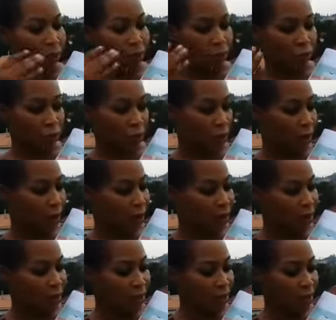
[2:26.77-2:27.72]
You take
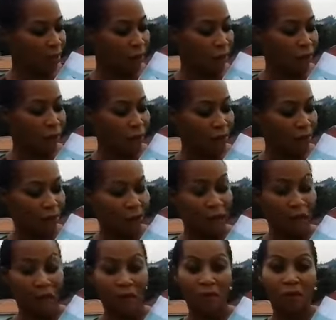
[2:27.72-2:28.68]
acidic foods
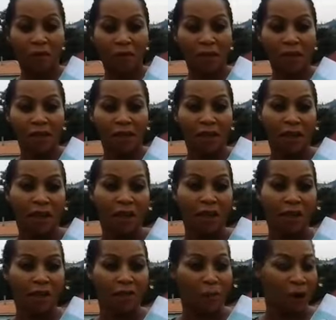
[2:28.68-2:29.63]
like
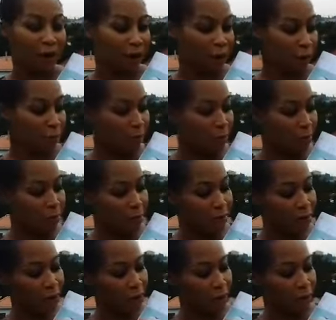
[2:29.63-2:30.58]
oranges,
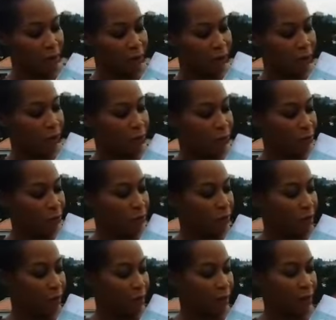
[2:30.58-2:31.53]
pineapples, you feel
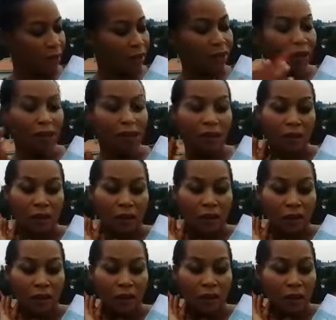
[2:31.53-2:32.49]

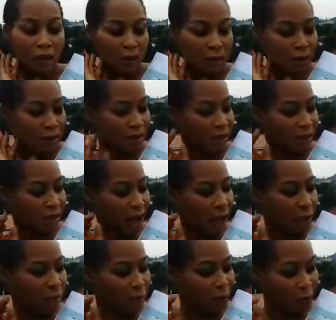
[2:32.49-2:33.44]
there is
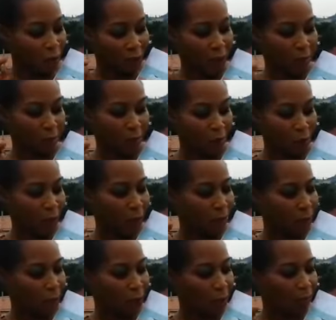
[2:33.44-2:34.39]
some sharp
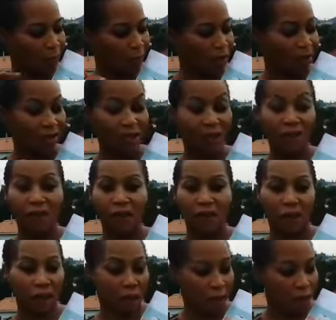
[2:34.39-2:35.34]

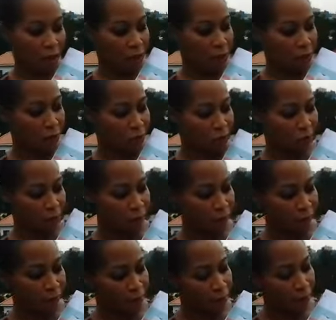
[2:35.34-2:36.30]
sensitivity in the
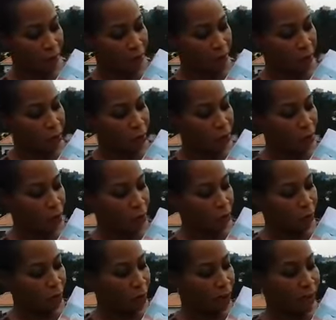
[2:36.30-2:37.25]
tooth. So
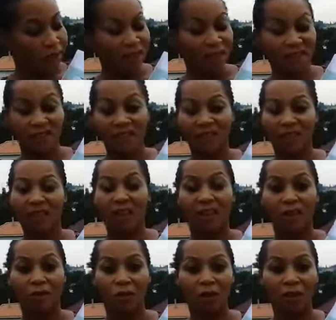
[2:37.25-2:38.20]
we are at this
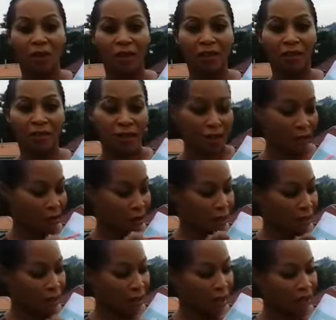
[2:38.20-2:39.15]
stage when
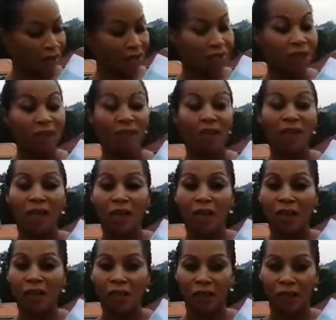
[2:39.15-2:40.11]
it has reached the
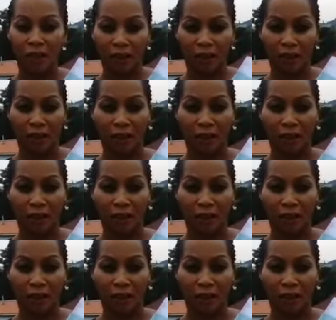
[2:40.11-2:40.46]
dentin.